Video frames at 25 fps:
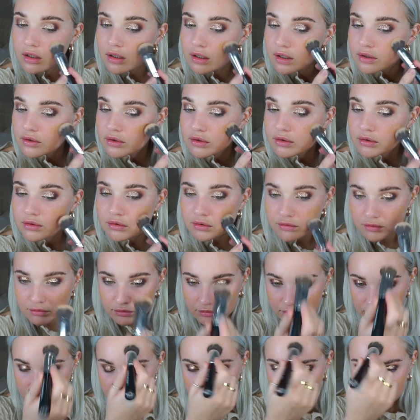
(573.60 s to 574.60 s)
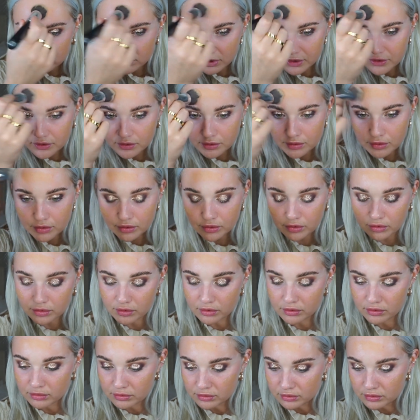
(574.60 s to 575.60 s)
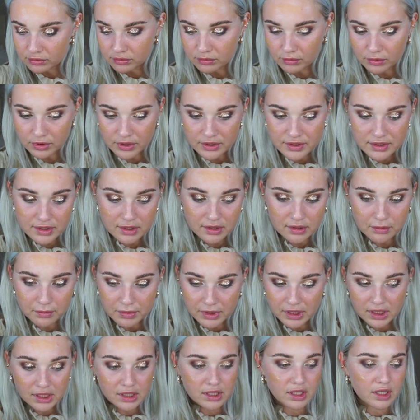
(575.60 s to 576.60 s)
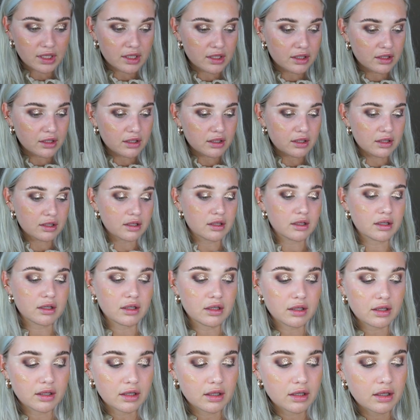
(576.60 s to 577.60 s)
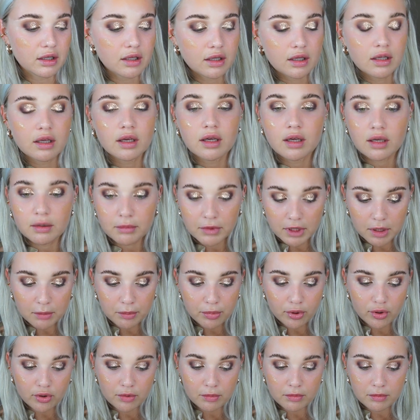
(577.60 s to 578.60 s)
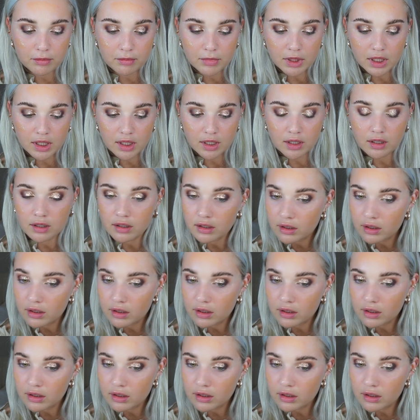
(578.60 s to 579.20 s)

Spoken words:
don't know what it's gonna be like. I might put my